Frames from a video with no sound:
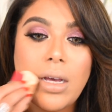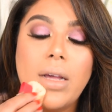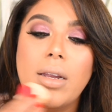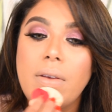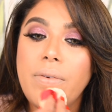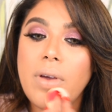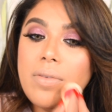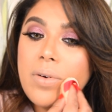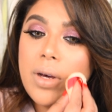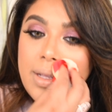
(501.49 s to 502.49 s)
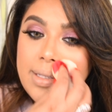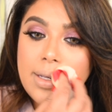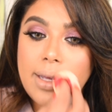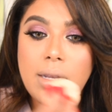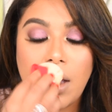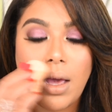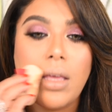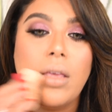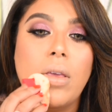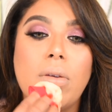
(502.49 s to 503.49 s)
And if you have oily skin,
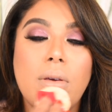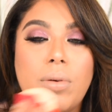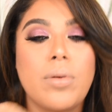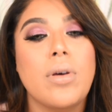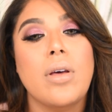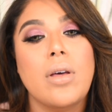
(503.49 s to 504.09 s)
you